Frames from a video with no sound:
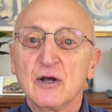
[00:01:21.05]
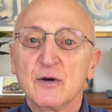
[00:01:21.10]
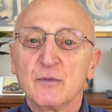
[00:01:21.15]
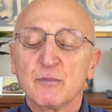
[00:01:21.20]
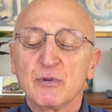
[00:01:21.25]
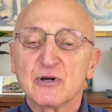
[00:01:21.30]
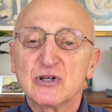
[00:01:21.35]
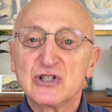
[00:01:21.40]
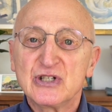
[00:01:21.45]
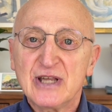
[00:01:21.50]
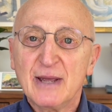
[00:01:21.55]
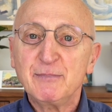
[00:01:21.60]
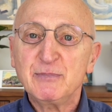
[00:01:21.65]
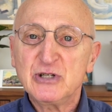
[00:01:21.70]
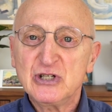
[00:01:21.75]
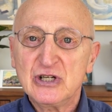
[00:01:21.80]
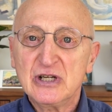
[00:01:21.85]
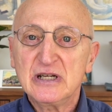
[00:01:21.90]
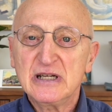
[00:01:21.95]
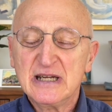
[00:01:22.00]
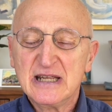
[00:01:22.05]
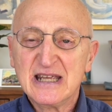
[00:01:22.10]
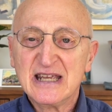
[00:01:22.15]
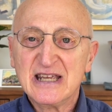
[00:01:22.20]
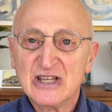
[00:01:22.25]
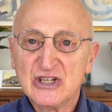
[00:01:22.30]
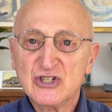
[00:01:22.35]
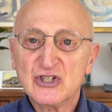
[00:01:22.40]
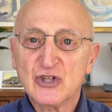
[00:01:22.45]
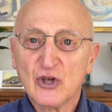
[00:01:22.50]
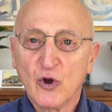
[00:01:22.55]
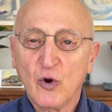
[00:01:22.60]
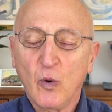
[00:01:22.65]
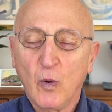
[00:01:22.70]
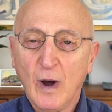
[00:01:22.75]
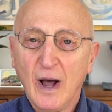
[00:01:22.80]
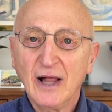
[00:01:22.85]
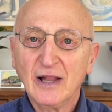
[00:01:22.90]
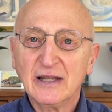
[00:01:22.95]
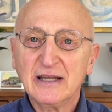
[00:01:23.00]
Perception is the
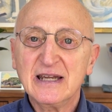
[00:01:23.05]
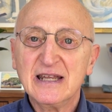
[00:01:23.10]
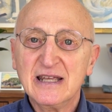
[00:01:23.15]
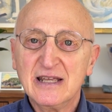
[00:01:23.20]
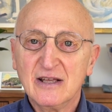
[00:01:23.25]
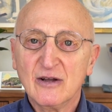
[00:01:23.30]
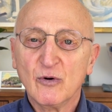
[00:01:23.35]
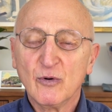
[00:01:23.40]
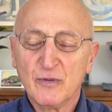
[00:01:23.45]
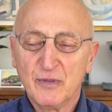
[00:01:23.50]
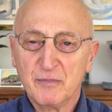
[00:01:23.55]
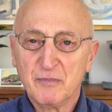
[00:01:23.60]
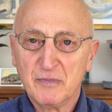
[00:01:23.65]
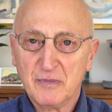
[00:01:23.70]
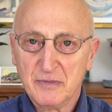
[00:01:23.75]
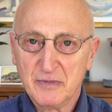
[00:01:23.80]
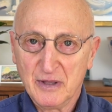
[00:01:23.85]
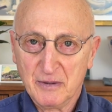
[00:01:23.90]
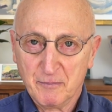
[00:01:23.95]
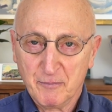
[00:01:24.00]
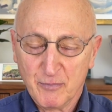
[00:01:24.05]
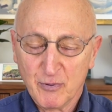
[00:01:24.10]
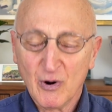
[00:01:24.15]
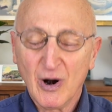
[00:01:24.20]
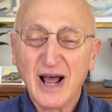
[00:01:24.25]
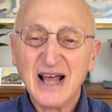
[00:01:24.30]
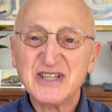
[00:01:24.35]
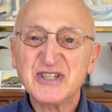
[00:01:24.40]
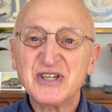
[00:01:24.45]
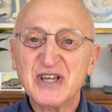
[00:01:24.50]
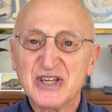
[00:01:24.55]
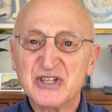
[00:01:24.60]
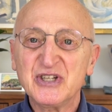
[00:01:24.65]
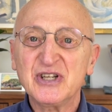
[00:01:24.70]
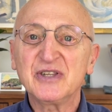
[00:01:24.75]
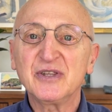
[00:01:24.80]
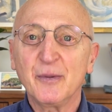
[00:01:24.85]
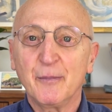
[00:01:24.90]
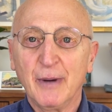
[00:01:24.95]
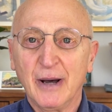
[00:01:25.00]
quality or the process
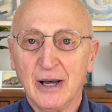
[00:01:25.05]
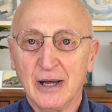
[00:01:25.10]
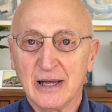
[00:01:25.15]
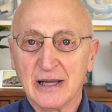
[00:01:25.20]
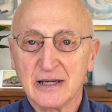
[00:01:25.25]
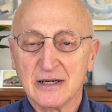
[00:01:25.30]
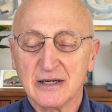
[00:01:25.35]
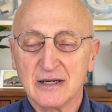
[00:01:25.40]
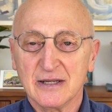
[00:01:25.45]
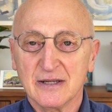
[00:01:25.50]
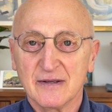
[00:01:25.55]
in the mind